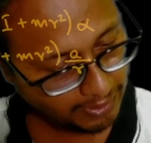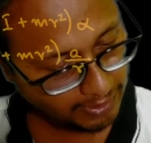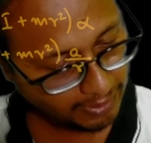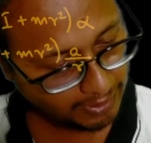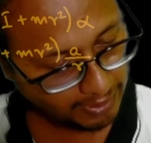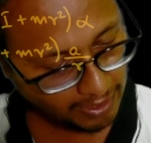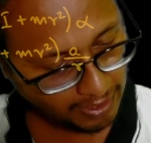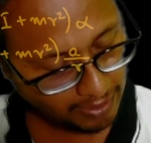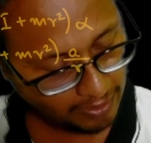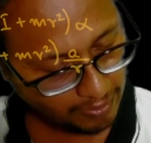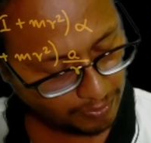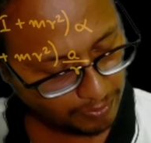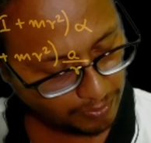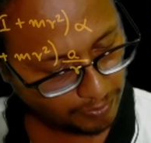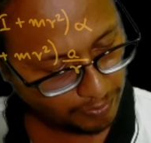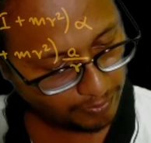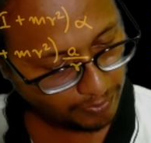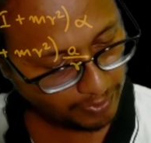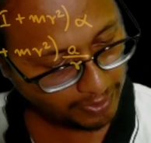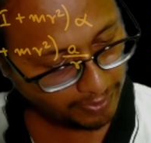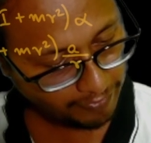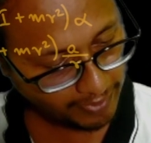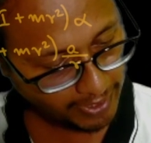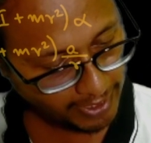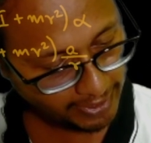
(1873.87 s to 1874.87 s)
now
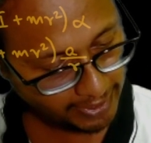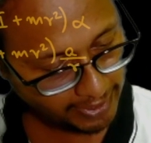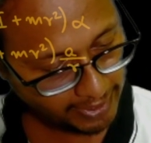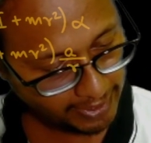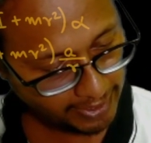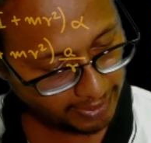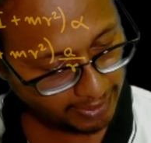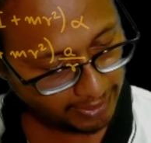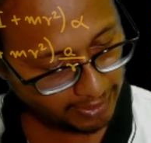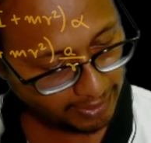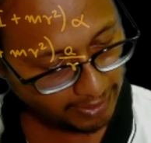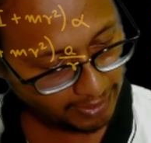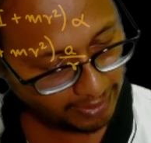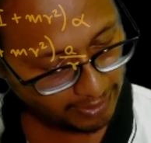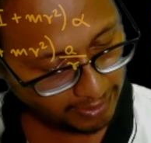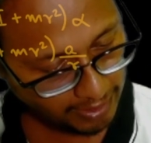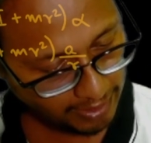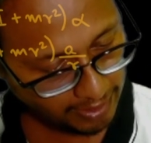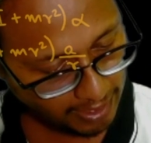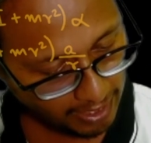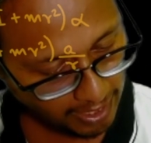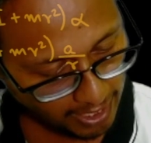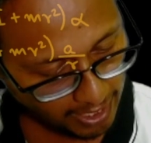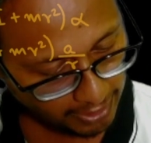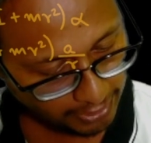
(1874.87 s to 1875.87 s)
if I take
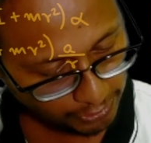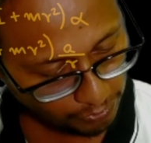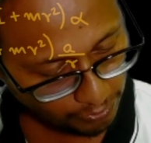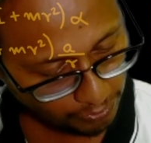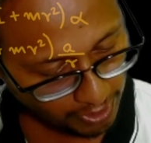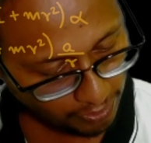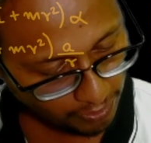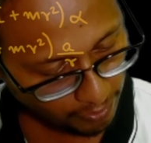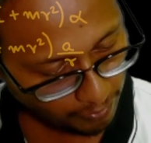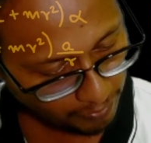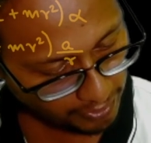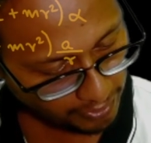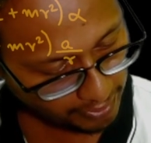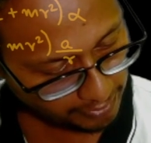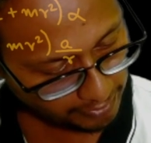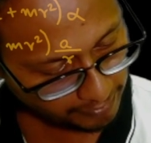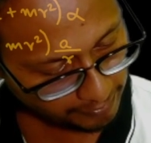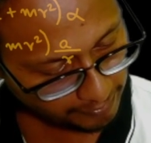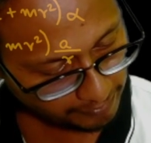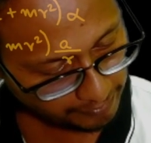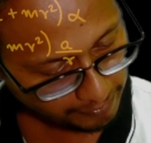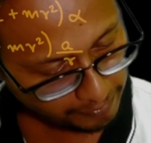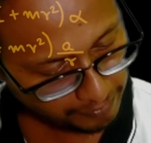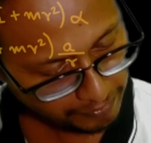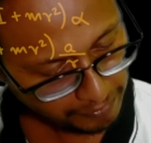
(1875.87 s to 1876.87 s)
r square common,
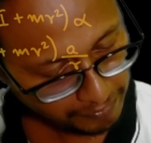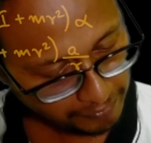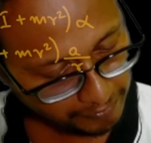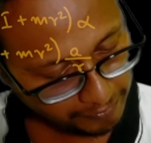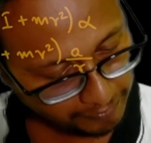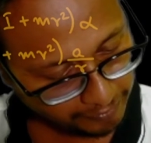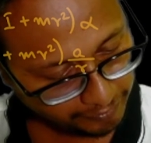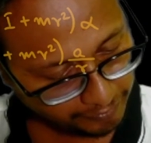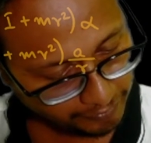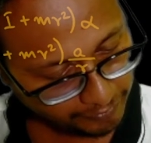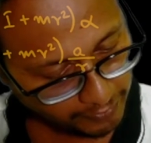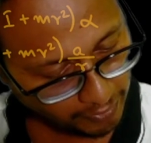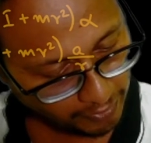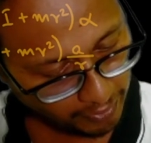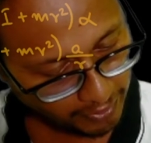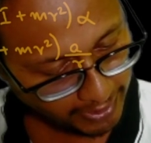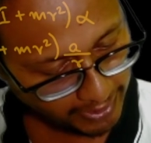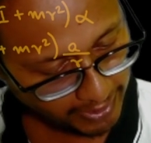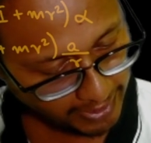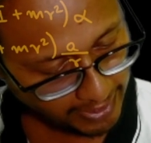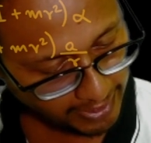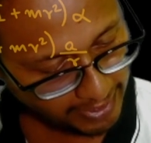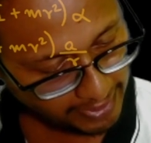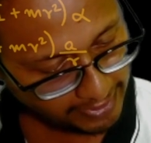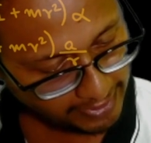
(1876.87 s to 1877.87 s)
or a
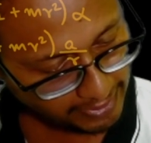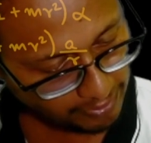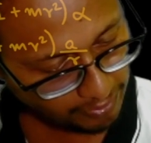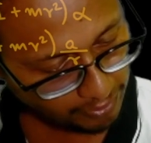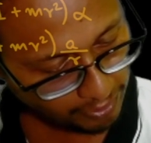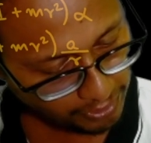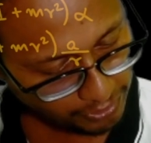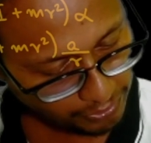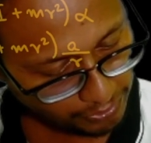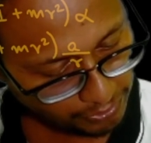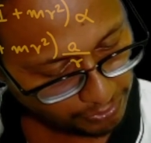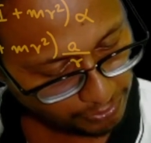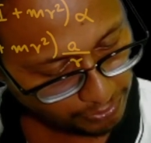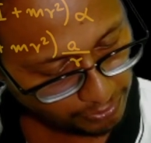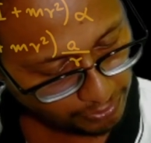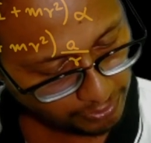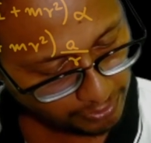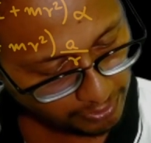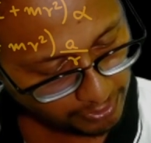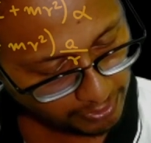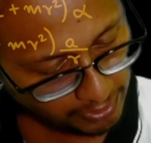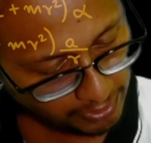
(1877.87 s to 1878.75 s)
is equals to